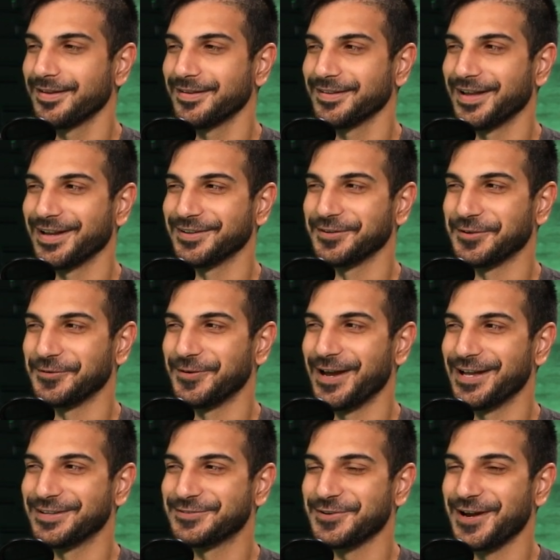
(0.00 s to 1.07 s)
like looking
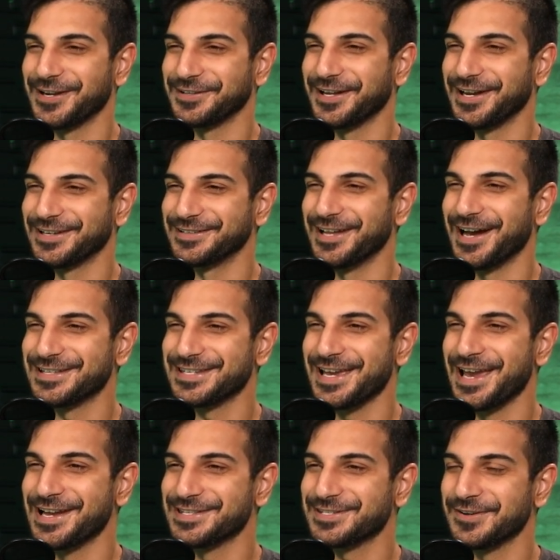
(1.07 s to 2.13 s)
around, trying like not to
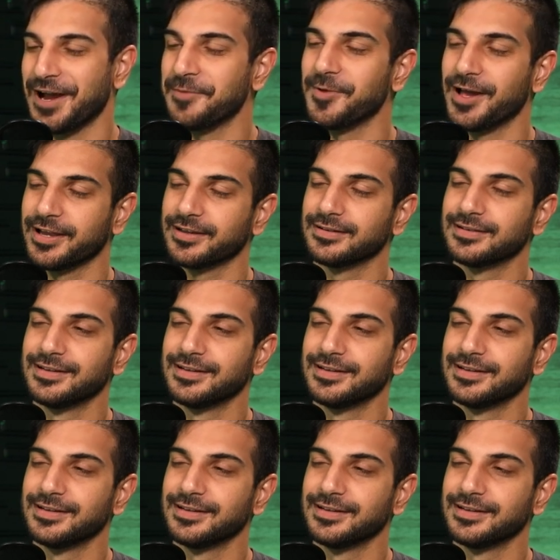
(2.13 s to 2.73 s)
answer. I'm like,